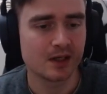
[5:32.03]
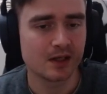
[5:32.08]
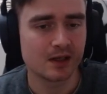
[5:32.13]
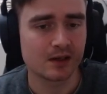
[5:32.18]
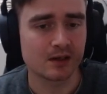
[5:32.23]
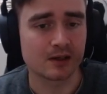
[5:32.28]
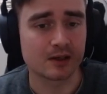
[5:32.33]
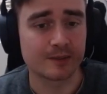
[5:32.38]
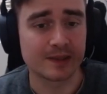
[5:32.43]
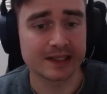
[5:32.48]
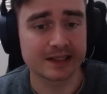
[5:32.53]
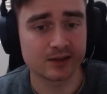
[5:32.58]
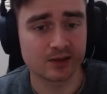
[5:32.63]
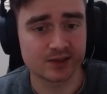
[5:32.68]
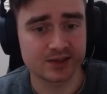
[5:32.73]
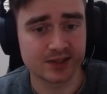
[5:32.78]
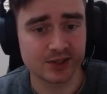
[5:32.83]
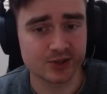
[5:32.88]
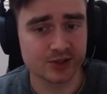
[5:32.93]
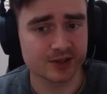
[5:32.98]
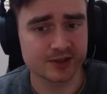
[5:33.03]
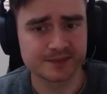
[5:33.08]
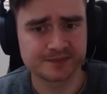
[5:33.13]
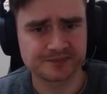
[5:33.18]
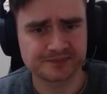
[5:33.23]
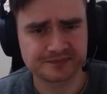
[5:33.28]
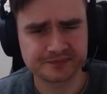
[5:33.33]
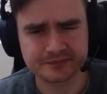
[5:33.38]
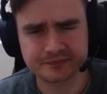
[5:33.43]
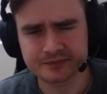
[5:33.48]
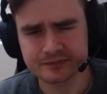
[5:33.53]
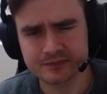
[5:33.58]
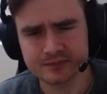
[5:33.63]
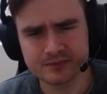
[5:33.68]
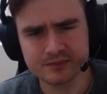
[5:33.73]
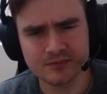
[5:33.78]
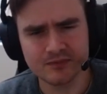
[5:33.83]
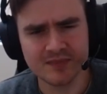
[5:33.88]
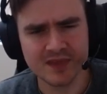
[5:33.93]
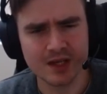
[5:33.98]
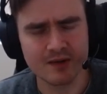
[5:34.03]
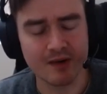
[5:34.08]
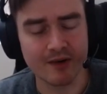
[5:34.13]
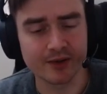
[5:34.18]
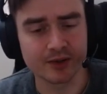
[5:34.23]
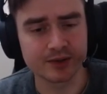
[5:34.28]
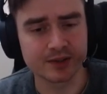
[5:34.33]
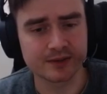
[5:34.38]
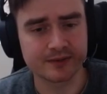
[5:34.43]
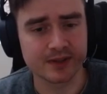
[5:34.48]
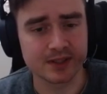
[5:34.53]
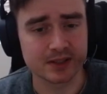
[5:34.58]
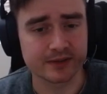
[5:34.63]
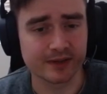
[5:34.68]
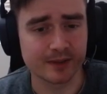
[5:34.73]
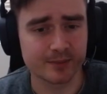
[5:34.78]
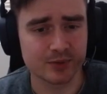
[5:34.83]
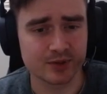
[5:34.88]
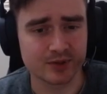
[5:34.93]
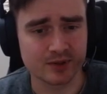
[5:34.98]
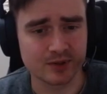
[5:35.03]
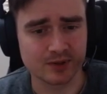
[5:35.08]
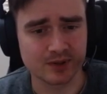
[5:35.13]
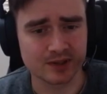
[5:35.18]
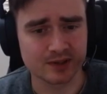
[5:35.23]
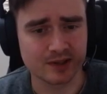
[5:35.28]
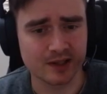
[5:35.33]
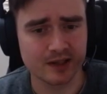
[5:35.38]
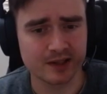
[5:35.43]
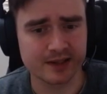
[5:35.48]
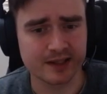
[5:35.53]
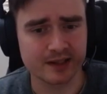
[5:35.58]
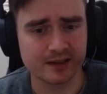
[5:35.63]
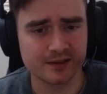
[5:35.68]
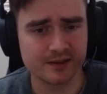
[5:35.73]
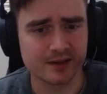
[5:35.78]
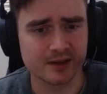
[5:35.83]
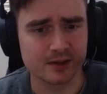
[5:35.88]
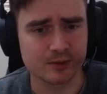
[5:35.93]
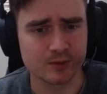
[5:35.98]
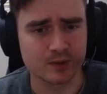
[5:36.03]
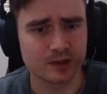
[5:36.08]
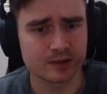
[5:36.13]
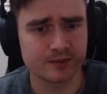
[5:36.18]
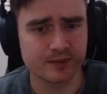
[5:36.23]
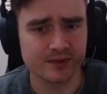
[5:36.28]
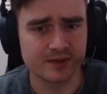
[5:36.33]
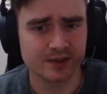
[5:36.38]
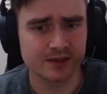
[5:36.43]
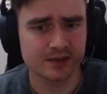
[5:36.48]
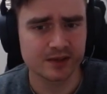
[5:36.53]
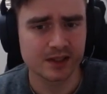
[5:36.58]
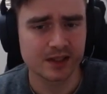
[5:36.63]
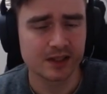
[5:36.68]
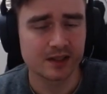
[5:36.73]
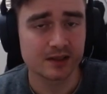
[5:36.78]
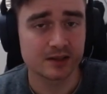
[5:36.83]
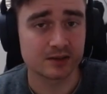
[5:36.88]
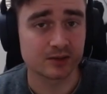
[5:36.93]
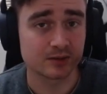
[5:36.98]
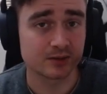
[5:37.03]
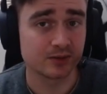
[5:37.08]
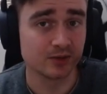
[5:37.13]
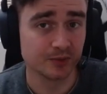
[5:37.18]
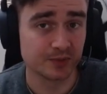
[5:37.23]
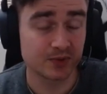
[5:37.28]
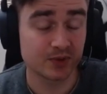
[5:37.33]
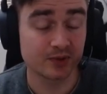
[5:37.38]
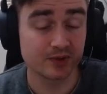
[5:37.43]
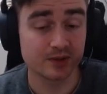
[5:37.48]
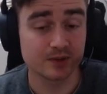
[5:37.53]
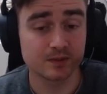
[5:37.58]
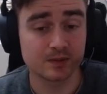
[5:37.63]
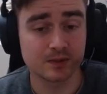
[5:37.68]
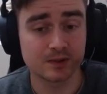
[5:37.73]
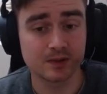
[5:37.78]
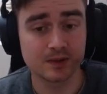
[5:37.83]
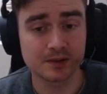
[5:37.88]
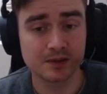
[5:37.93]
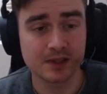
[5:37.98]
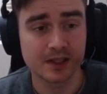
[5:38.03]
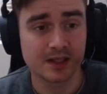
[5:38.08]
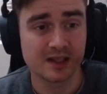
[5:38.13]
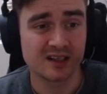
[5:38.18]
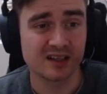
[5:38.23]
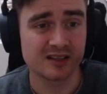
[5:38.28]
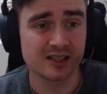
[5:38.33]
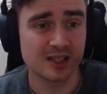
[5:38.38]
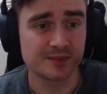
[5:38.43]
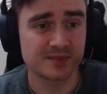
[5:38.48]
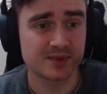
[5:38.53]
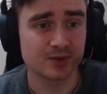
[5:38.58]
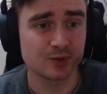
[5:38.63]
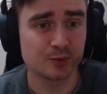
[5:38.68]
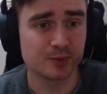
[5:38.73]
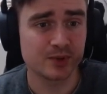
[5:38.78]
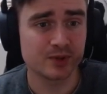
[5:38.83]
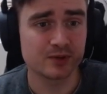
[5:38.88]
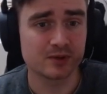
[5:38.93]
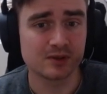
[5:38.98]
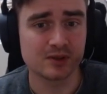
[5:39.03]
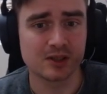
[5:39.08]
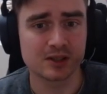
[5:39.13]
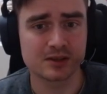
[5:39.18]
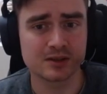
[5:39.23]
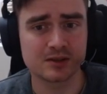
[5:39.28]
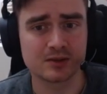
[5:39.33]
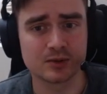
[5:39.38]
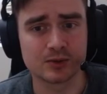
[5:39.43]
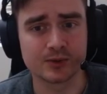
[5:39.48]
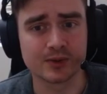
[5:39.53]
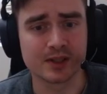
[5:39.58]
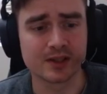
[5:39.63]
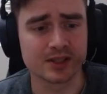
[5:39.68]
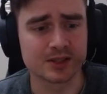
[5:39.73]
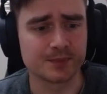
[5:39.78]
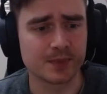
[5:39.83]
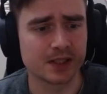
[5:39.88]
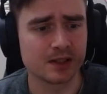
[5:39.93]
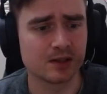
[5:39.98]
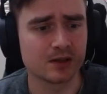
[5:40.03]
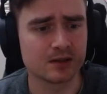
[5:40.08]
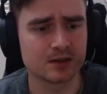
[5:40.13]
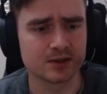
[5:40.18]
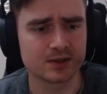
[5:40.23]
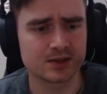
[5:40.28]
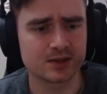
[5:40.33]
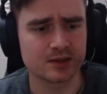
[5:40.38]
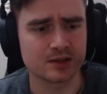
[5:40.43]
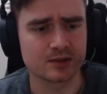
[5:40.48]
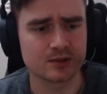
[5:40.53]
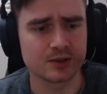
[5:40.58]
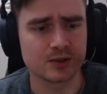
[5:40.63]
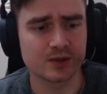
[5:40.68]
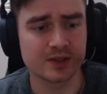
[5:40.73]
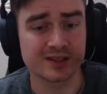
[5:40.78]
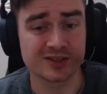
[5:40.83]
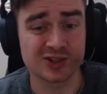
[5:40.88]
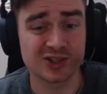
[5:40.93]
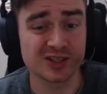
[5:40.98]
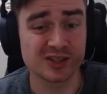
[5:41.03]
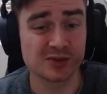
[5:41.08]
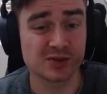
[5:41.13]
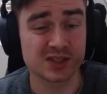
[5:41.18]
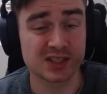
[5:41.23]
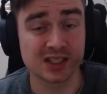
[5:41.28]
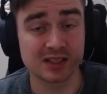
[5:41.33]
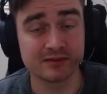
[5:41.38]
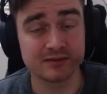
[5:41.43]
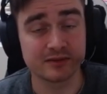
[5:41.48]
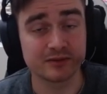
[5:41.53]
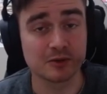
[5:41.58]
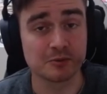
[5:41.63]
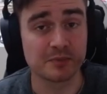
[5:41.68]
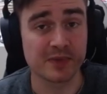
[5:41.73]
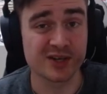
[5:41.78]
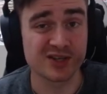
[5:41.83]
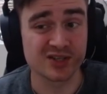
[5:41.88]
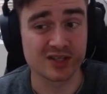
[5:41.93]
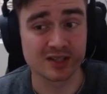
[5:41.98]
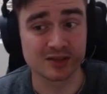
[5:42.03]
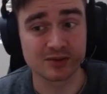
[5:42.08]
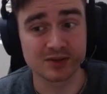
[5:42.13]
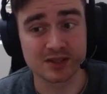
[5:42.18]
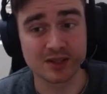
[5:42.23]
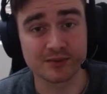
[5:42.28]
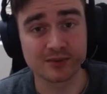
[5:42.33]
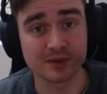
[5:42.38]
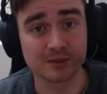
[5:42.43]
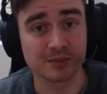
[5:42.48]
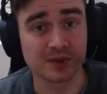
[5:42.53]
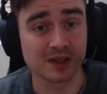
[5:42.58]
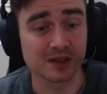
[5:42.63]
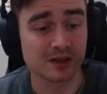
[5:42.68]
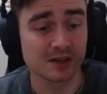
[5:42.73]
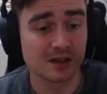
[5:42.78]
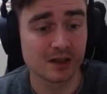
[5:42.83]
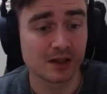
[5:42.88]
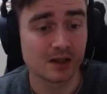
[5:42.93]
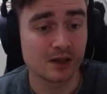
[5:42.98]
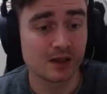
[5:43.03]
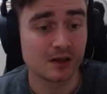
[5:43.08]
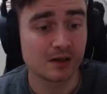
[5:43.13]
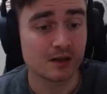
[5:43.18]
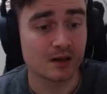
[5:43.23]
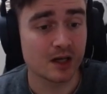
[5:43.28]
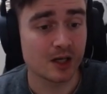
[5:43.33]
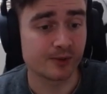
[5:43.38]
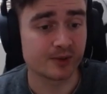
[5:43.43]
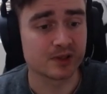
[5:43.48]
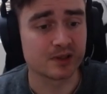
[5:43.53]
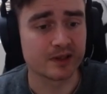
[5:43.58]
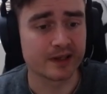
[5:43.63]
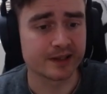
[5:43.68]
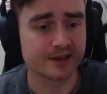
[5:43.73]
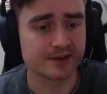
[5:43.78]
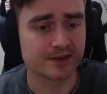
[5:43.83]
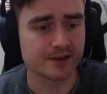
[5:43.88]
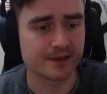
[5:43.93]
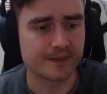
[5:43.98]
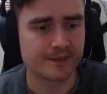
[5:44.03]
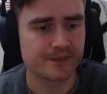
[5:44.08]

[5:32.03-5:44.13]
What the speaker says: Malkador Sigil, very good defensive option. You can target anything you want with it, so troops or your warlord. It helps Rubio a lot to trigger his battle honor, so you can shield yourself before bashing into something big. I really like it here.